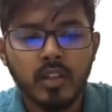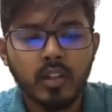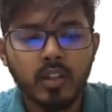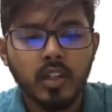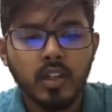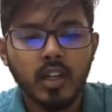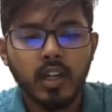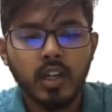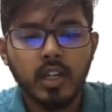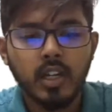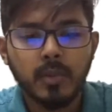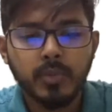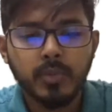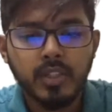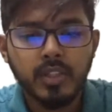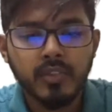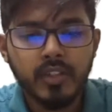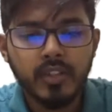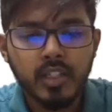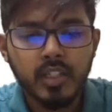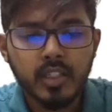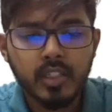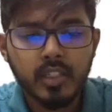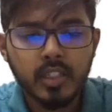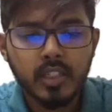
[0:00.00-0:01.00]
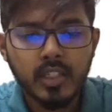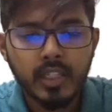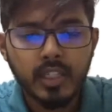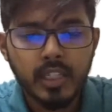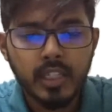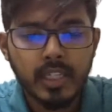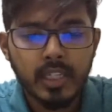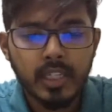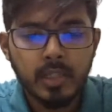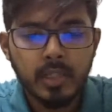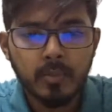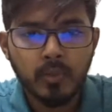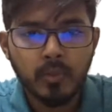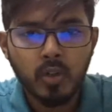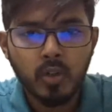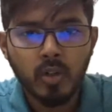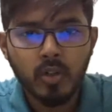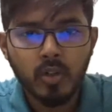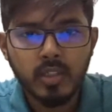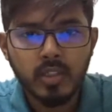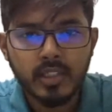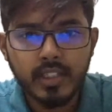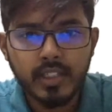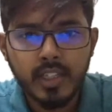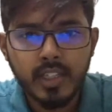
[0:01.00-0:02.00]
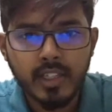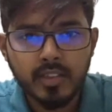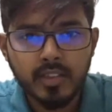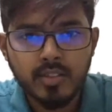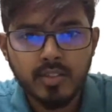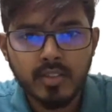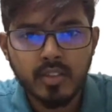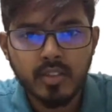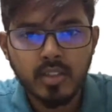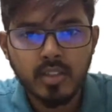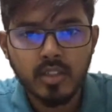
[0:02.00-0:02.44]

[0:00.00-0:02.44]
I am giving it a name called test.